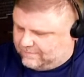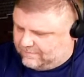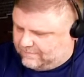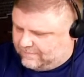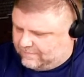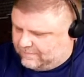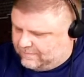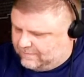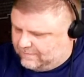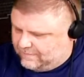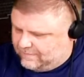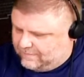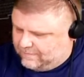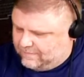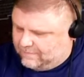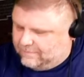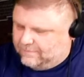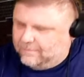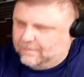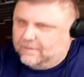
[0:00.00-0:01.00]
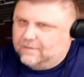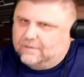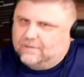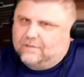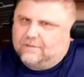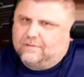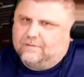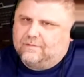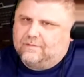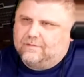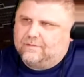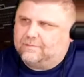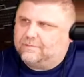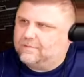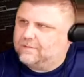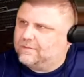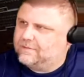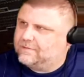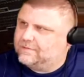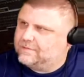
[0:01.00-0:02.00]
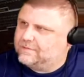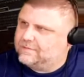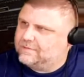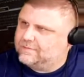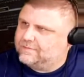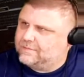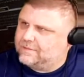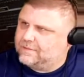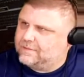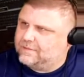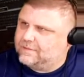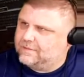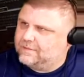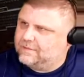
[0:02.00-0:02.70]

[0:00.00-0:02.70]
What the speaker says: [no speech]